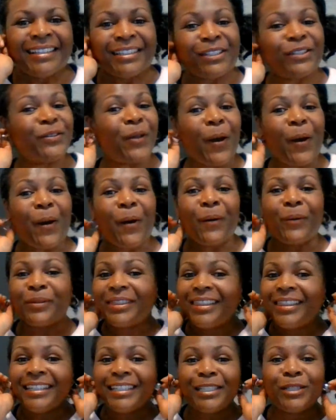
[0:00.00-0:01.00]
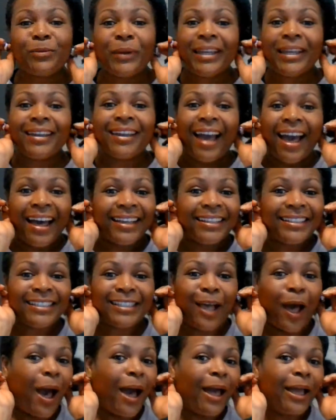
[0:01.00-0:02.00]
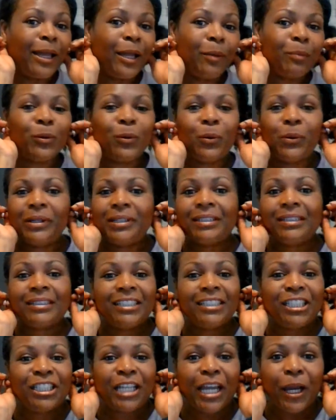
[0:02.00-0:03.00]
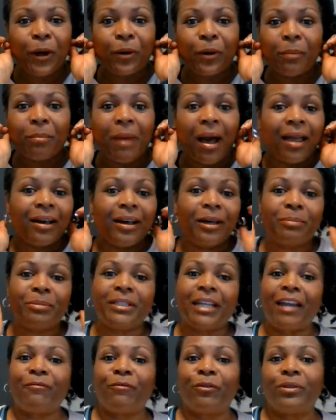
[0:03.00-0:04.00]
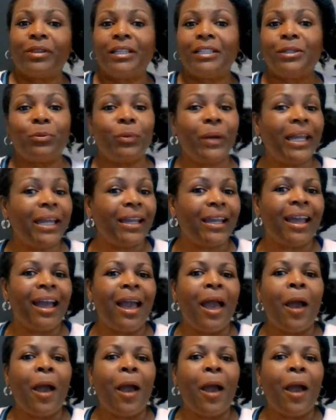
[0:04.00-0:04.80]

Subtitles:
So this week, guys, I am going to share my update for this week.